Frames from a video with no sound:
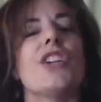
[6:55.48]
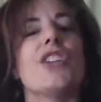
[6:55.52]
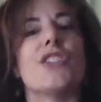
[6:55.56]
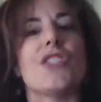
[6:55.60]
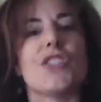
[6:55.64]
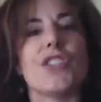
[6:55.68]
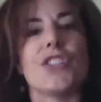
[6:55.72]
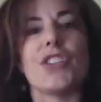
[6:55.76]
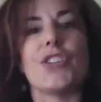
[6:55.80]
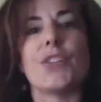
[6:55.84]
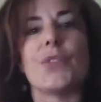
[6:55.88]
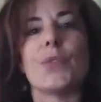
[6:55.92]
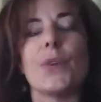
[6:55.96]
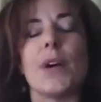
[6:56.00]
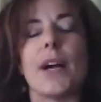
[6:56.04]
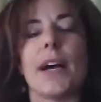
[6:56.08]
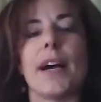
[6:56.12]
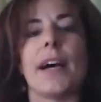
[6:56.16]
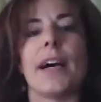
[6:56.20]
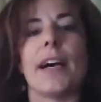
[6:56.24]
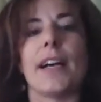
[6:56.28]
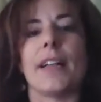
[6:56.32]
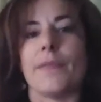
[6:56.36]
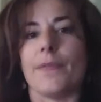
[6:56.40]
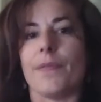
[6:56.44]
So
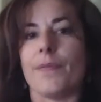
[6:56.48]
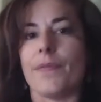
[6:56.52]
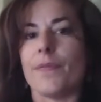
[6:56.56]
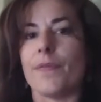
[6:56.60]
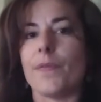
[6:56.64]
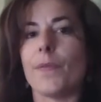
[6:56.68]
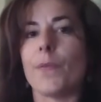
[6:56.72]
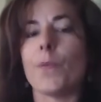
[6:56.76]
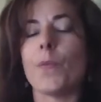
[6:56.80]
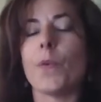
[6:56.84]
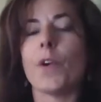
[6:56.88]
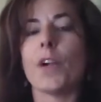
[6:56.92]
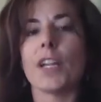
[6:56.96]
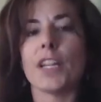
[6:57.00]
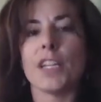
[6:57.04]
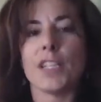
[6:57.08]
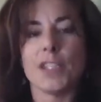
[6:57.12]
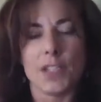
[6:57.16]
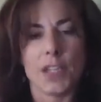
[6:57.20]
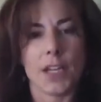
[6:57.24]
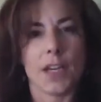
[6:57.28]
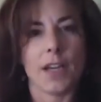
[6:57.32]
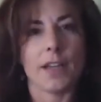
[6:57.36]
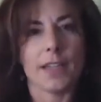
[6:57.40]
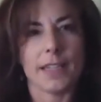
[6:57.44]
we're going
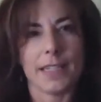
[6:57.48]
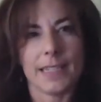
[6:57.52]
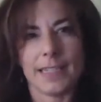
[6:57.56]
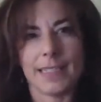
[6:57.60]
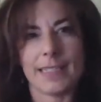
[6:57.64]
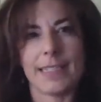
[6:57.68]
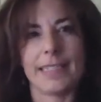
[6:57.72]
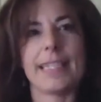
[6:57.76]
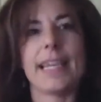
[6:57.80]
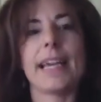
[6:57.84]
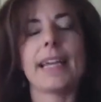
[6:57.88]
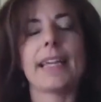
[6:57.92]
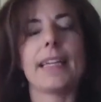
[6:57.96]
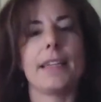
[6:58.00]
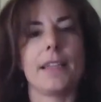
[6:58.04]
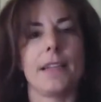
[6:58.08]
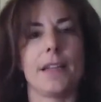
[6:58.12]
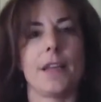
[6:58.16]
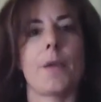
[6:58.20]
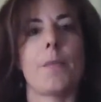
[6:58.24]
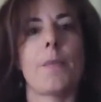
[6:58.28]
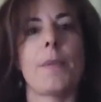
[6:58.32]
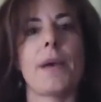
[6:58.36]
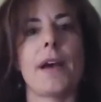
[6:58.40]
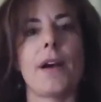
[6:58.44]
to talk in a second
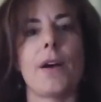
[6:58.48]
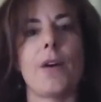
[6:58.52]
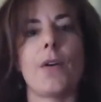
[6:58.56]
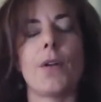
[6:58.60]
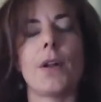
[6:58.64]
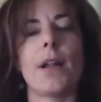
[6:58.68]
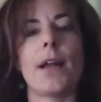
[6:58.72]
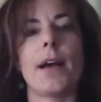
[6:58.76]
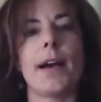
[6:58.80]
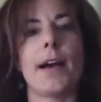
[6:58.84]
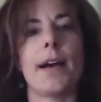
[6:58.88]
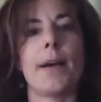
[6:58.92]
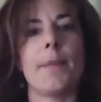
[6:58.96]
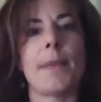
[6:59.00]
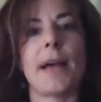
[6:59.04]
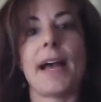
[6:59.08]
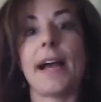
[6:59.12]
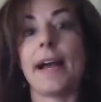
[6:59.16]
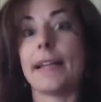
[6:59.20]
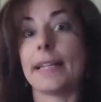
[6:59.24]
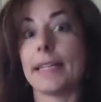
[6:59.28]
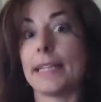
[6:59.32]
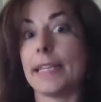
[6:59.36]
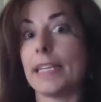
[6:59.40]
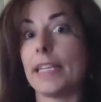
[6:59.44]
about
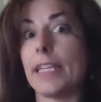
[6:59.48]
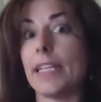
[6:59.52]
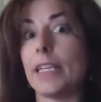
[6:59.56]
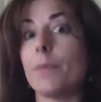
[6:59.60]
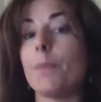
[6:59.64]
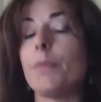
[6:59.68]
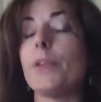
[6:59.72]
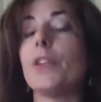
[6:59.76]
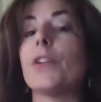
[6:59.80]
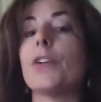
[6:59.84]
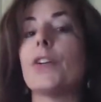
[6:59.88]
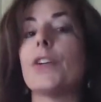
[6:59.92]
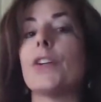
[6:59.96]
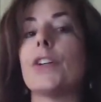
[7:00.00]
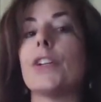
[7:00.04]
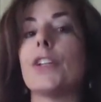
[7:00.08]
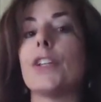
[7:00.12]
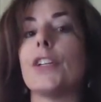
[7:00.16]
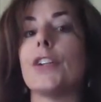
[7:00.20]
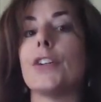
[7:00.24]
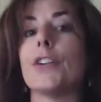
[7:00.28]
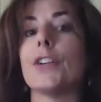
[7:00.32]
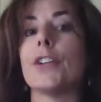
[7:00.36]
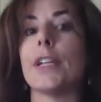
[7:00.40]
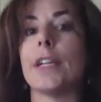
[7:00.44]
how to keep your
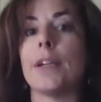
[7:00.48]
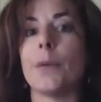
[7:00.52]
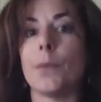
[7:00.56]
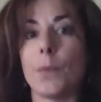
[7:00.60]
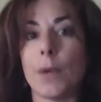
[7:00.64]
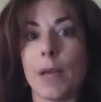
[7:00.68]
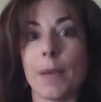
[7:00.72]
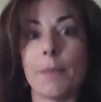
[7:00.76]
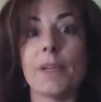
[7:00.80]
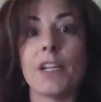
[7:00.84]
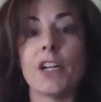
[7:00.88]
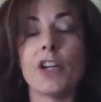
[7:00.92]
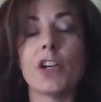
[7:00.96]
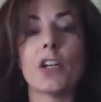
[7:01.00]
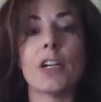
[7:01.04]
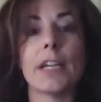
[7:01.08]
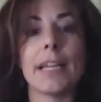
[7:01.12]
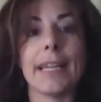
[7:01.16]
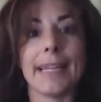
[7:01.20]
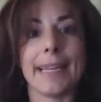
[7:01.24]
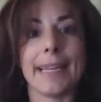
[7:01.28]
webinar